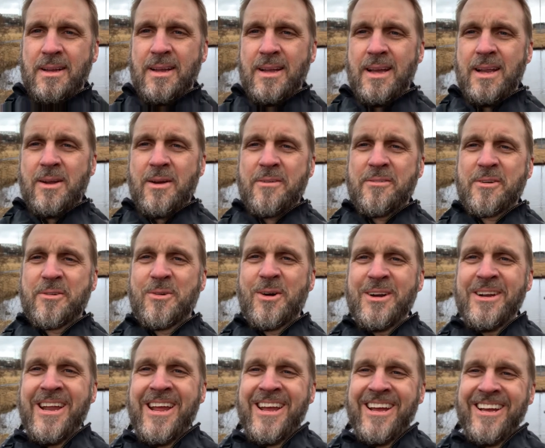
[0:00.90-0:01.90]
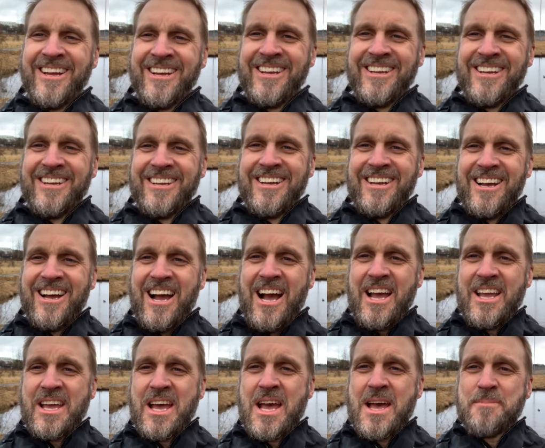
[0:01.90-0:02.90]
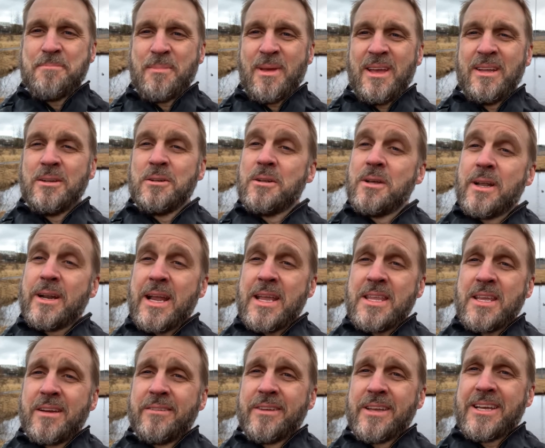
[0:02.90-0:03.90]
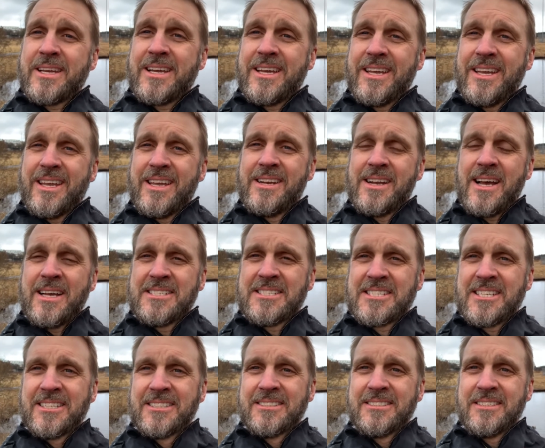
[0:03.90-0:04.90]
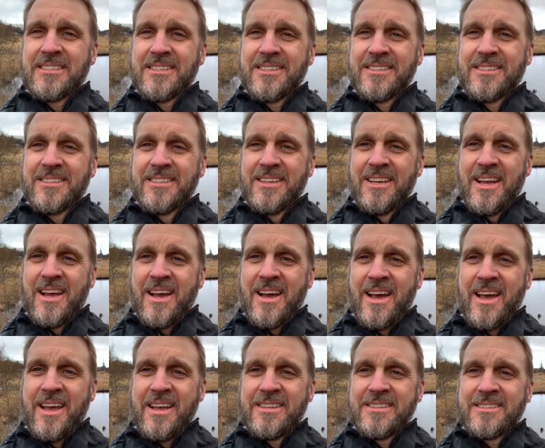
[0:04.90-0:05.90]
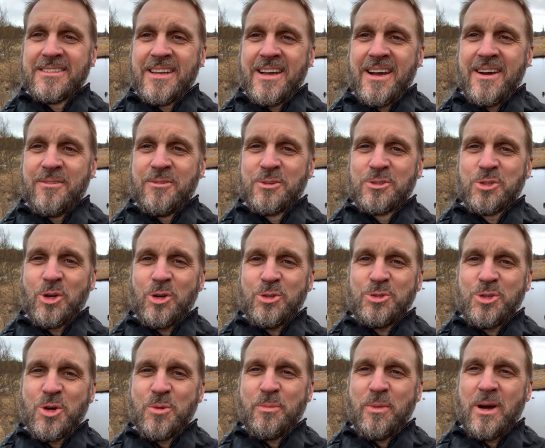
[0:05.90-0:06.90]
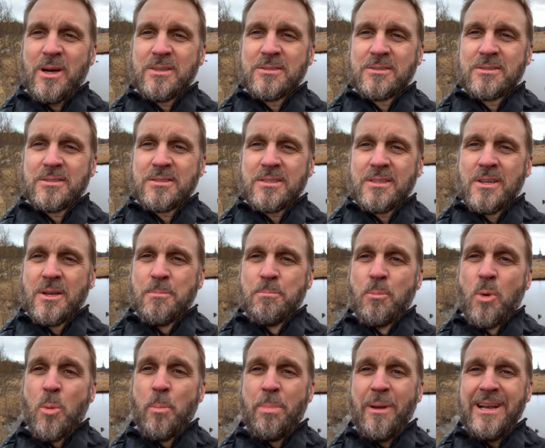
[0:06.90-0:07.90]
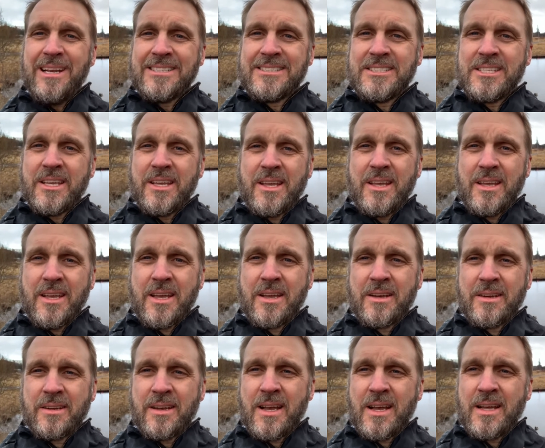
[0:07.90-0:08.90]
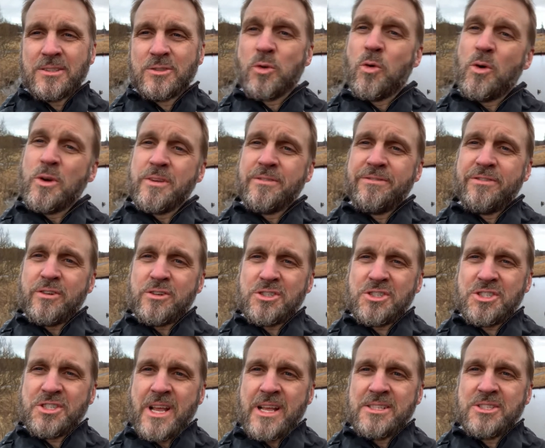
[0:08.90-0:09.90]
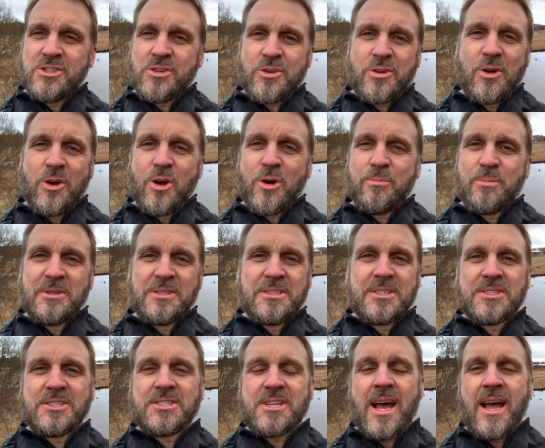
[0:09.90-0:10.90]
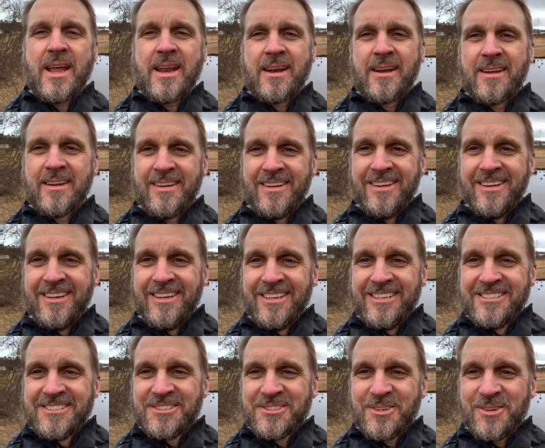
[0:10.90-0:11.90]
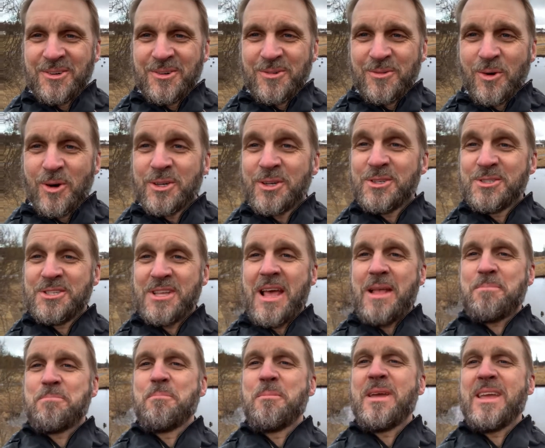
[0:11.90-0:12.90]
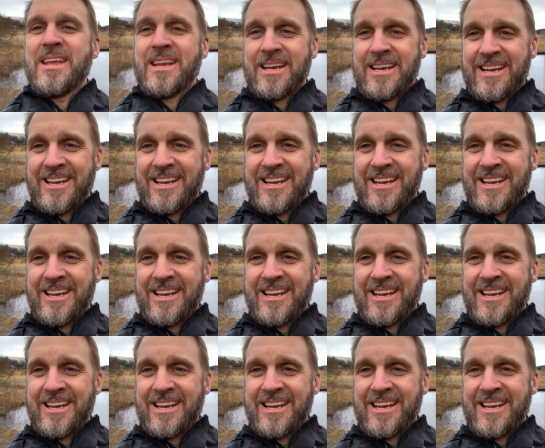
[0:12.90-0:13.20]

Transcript: Hello everyone. I am in Reykjavik in Iceland, and I want to talk to you about mobility in 21st century urban design. So what does that mean?